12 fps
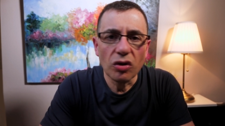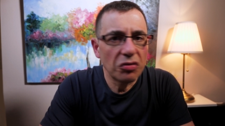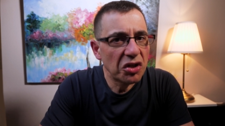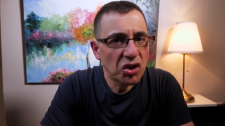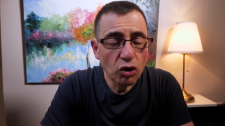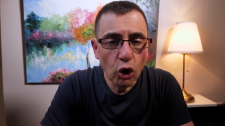
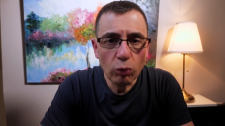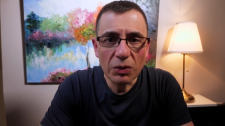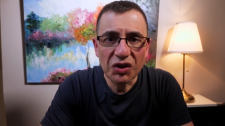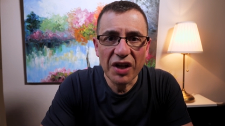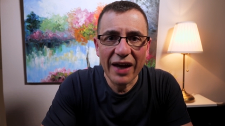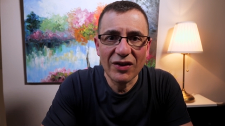this
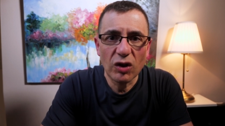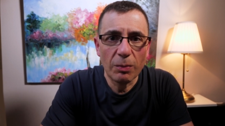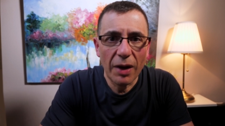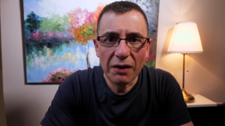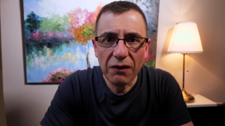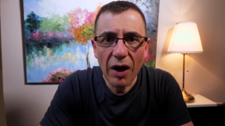normally takes
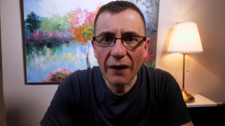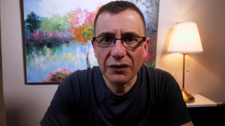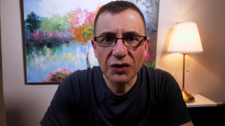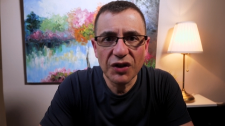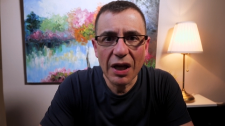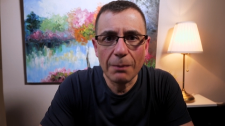about five
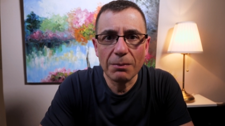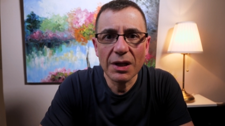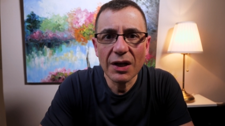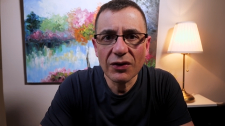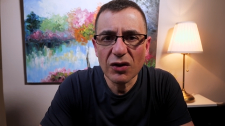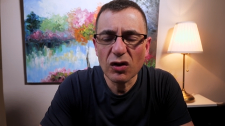to ten
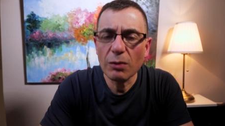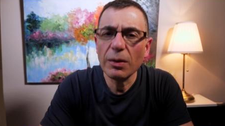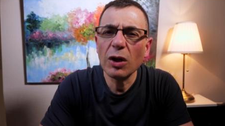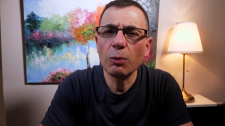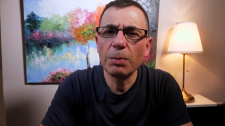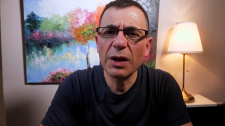minutes. There's a
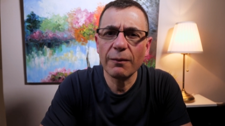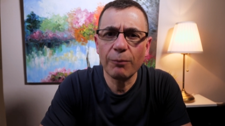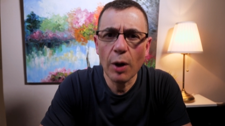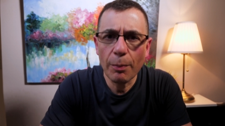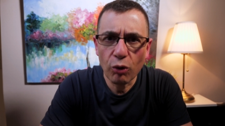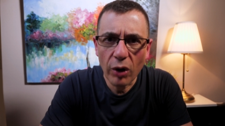little bit of
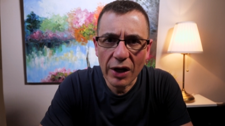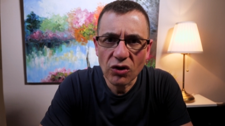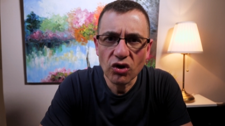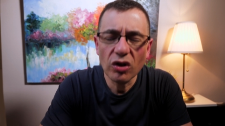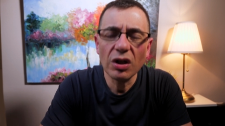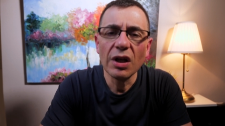
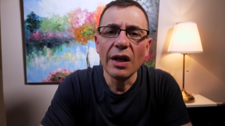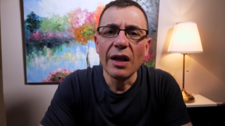preparation.